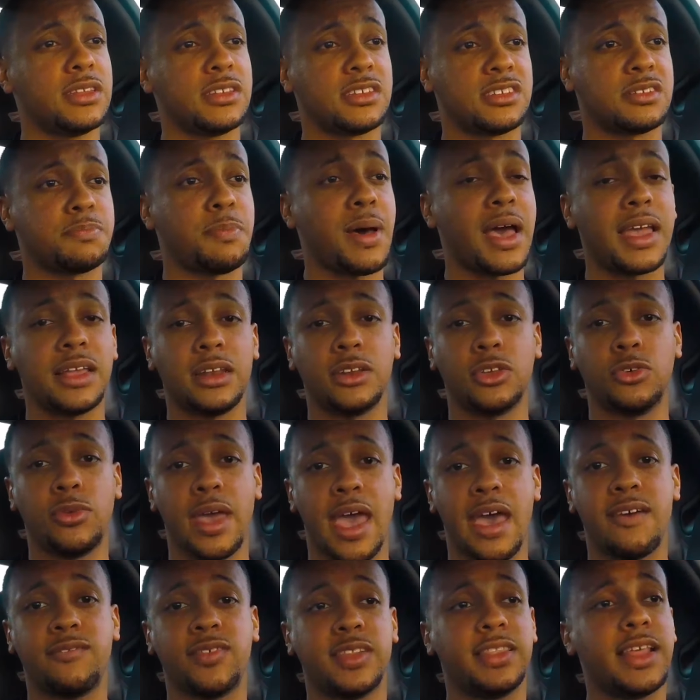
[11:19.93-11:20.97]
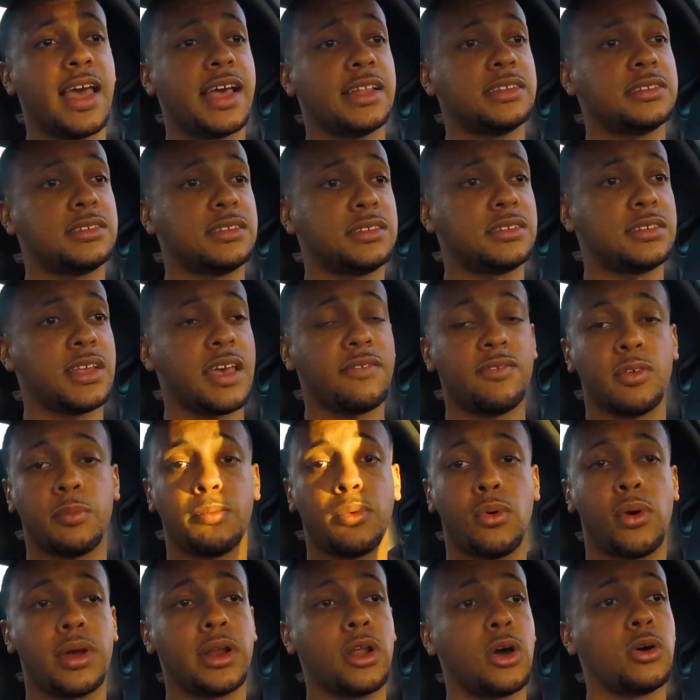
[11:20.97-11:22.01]
despite you having that
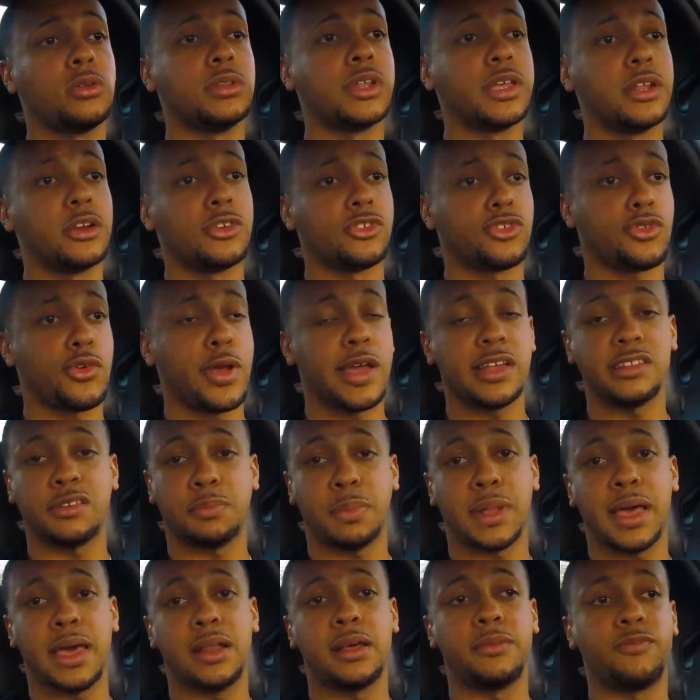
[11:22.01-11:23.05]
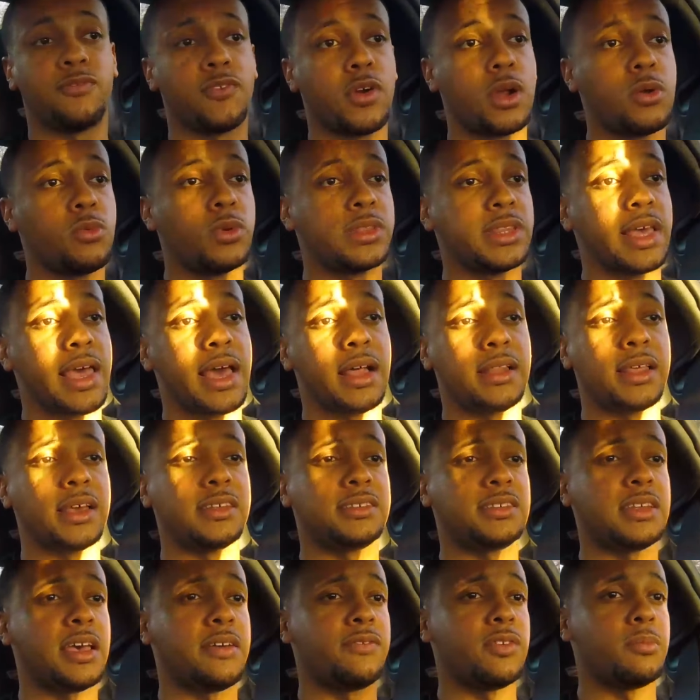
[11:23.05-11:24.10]
7.0 liter transplant up front with the
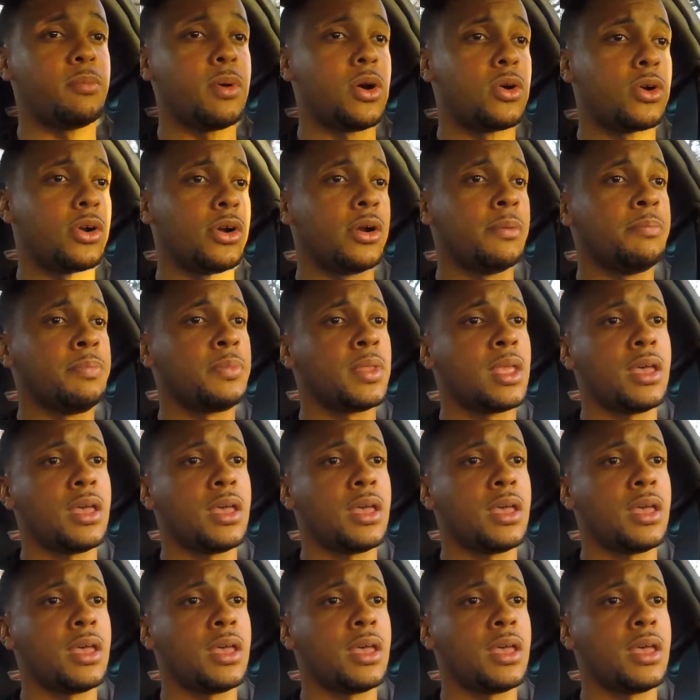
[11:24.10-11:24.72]
LS7 motor.